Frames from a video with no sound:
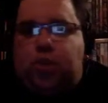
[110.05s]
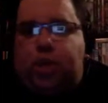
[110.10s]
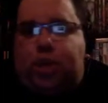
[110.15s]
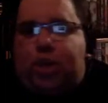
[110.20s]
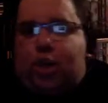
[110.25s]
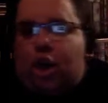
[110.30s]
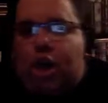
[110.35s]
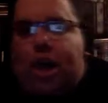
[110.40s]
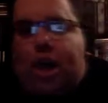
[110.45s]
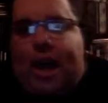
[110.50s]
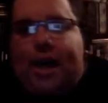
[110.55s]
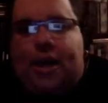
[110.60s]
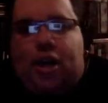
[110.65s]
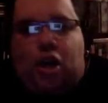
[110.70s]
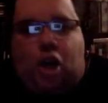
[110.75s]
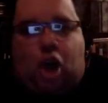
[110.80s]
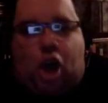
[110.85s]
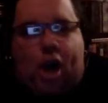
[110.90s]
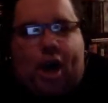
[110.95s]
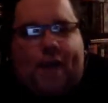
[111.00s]
We've got a
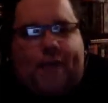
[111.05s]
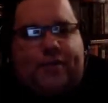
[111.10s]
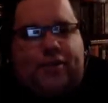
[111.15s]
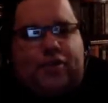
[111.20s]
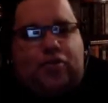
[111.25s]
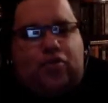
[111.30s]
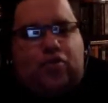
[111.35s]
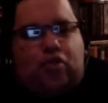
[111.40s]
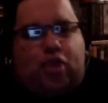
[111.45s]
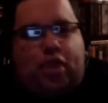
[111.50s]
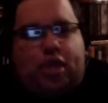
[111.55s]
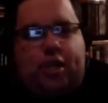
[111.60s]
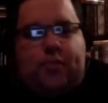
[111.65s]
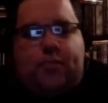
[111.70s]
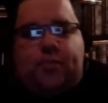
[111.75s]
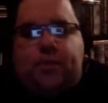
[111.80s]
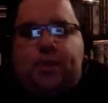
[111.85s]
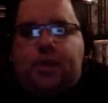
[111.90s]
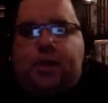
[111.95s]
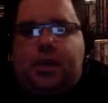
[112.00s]
live
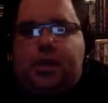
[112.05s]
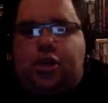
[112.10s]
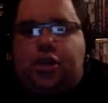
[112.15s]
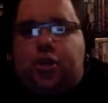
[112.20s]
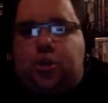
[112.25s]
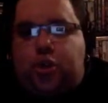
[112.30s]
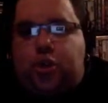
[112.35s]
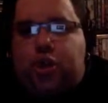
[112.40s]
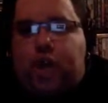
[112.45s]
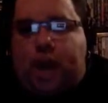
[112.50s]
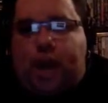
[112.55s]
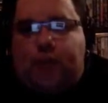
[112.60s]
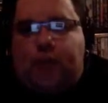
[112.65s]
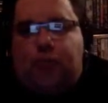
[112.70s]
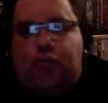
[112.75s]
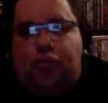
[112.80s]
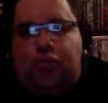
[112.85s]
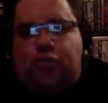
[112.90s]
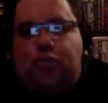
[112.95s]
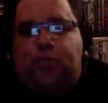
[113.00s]
stream chat
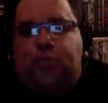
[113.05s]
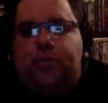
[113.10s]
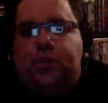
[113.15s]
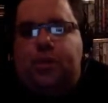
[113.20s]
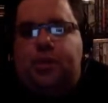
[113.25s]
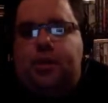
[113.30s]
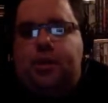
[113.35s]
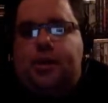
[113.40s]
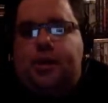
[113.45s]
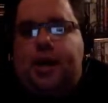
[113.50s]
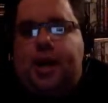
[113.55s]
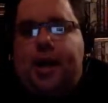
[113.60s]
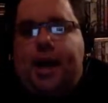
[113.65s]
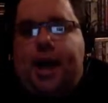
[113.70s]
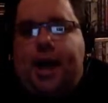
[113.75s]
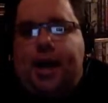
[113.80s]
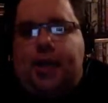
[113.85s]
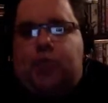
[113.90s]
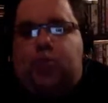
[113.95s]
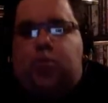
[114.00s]
room
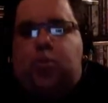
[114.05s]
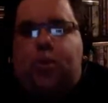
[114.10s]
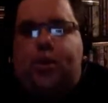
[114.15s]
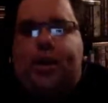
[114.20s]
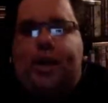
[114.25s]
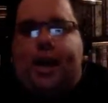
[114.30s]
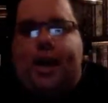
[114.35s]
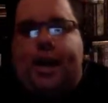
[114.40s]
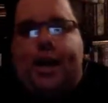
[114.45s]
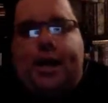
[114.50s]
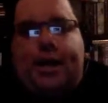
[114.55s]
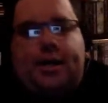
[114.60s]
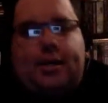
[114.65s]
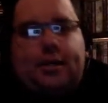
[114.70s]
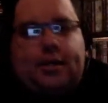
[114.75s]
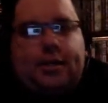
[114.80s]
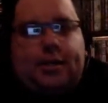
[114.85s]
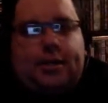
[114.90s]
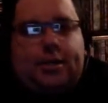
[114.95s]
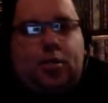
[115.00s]
as we are
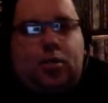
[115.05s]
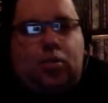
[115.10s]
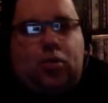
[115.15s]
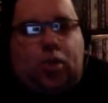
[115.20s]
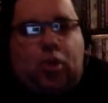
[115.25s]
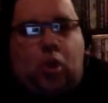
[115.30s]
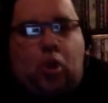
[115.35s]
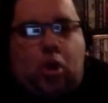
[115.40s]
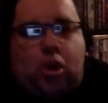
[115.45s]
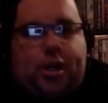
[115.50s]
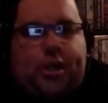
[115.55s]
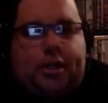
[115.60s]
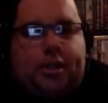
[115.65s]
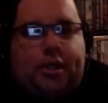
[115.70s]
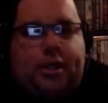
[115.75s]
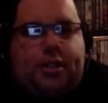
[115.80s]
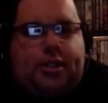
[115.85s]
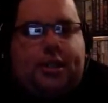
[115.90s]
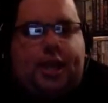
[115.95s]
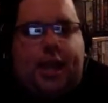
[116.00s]
recording
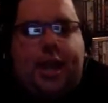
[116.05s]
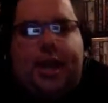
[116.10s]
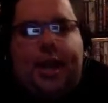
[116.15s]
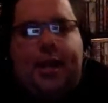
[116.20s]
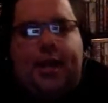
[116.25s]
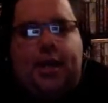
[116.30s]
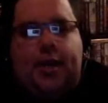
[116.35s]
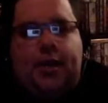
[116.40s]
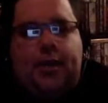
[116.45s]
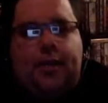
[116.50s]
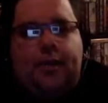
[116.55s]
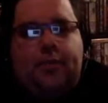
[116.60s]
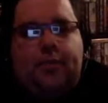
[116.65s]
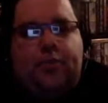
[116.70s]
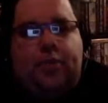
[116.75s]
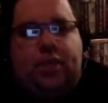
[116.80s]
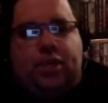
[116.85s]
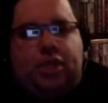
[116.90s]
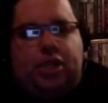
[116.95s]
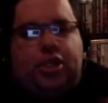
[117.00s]
this, and
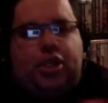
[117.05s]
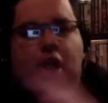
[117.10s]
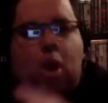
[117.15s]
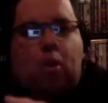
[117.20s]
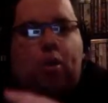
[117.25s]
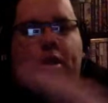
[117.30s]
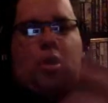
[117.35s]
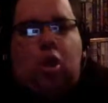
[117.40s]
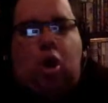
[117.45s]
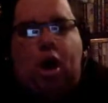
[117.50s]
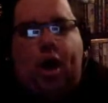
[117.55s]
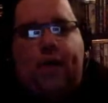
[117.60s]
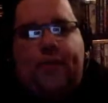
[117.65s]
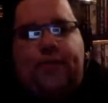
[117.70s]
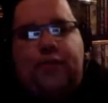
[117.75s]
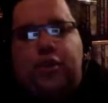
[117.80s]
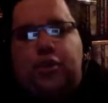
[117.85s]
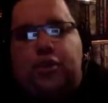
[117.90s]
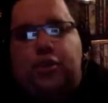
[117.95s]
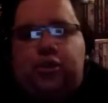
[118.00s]
this is going live
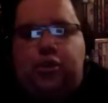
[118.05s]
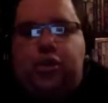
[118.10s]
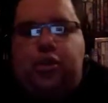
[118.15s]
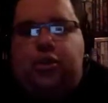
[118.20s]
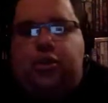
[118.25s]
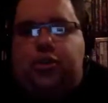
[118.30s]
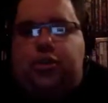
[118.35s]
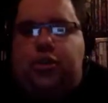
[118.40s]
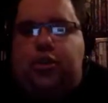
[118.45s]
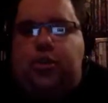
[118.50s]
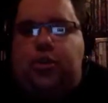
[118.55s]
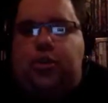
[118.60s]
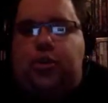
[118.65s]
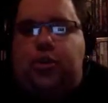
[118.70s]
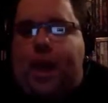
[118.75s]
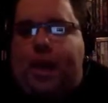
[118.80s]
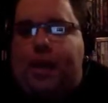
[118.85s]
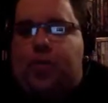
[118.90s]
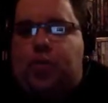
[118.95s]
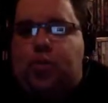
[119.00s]
to YouTube
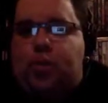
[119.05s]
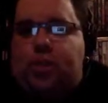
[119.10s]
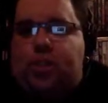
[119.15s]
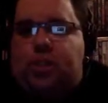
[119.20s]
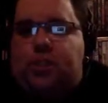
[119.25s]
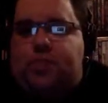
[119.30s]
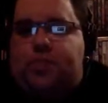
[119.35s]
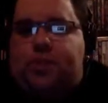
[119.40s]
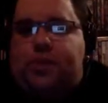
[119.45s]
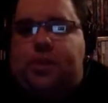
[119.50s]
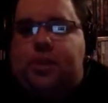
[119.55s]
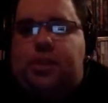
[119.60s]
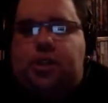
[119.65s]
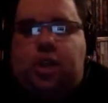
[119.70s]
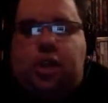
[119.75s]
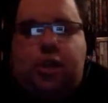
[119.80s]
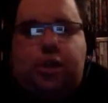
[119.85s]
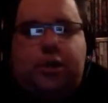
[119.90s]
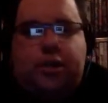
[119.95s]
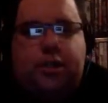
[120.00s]
as we speak.
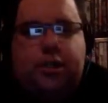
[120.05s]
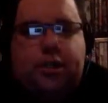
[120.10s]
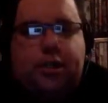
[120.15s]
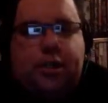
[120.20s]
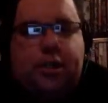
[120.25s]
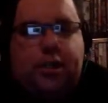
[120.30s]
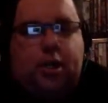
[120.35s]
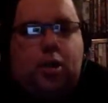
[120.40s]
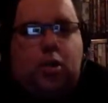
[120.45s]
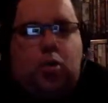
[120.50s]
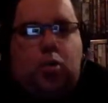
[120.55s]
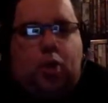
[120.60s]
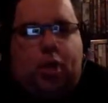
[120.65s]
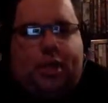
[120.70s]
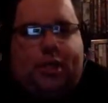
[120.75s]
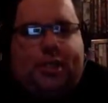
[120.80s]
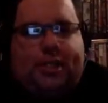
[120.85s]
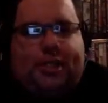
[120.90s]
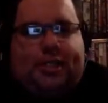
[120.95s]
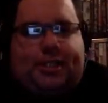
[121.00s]
So,
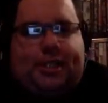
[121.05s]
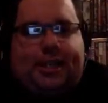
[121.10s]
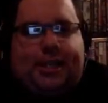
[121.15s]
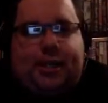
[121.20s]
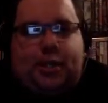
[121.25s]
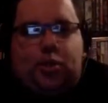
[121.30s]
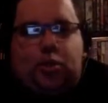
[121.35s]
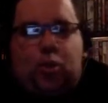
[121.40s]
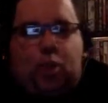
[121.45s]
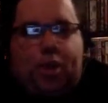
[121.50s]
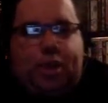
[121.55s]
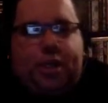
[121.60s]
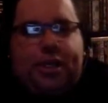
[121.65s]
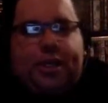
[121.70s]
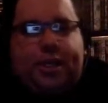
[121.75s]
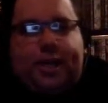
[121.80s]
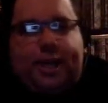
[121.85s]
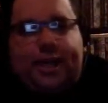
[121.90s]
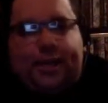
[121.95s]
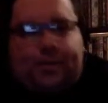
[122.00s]
what you see is what
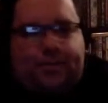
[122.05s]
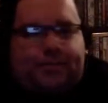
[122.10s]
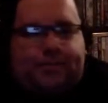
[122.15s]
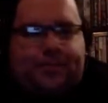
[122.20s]
you get.